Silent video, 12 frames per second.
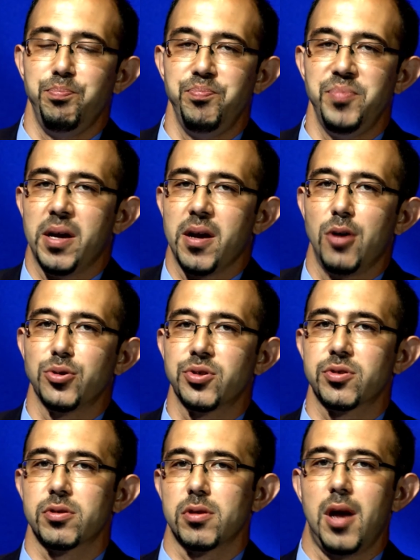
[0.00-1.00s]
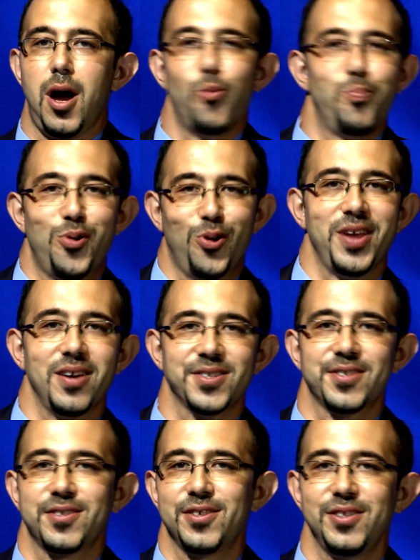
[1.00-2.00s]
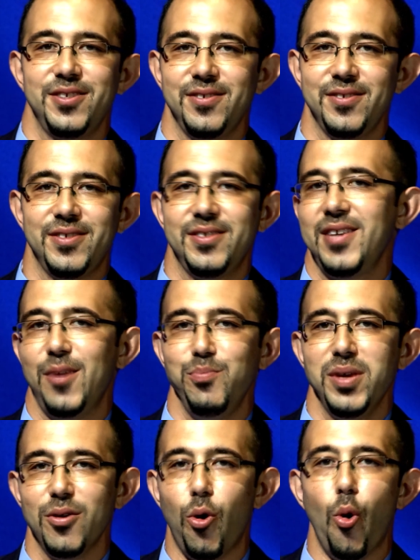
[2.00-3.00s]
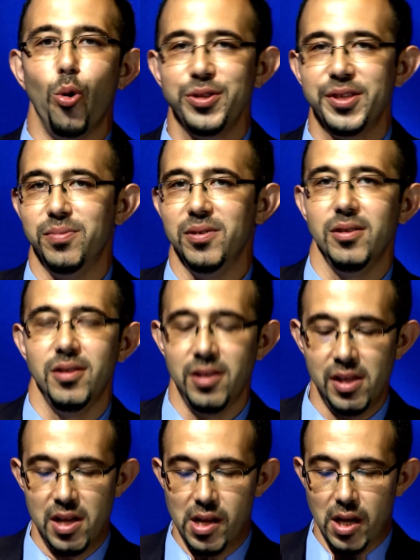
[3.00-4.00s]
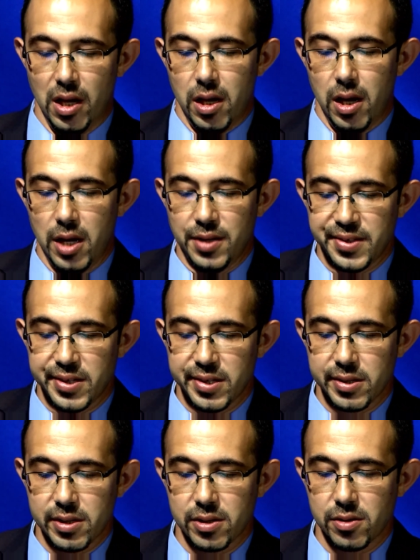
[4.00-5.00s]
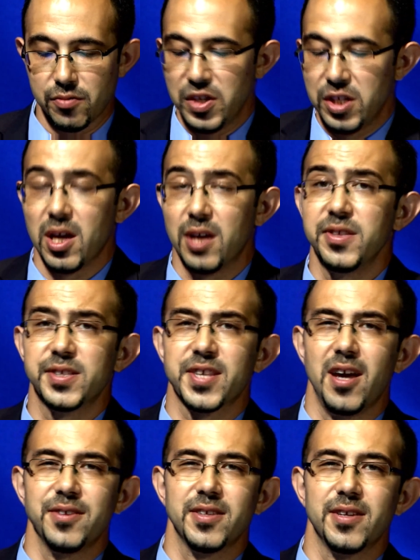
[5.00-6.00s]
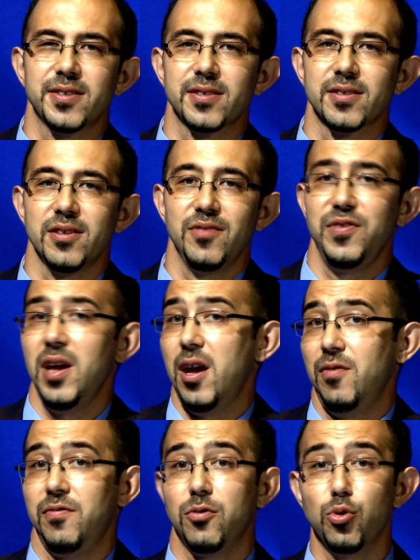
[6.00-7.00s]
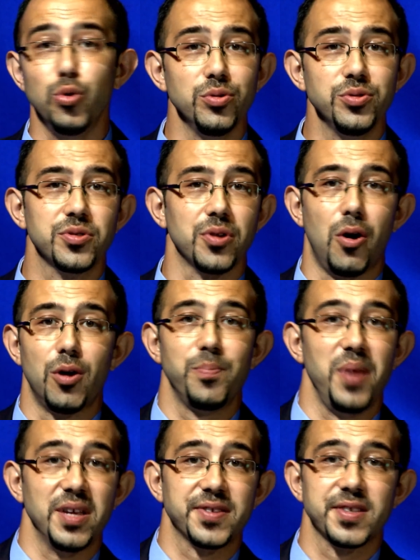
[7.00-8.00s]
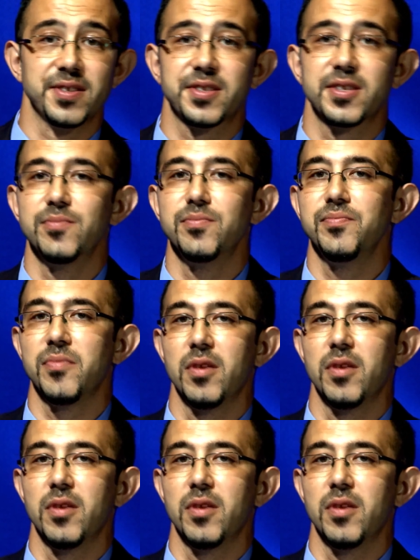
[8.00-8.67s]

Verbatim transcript: because our products can be audible and we can decide that if we have good or bad system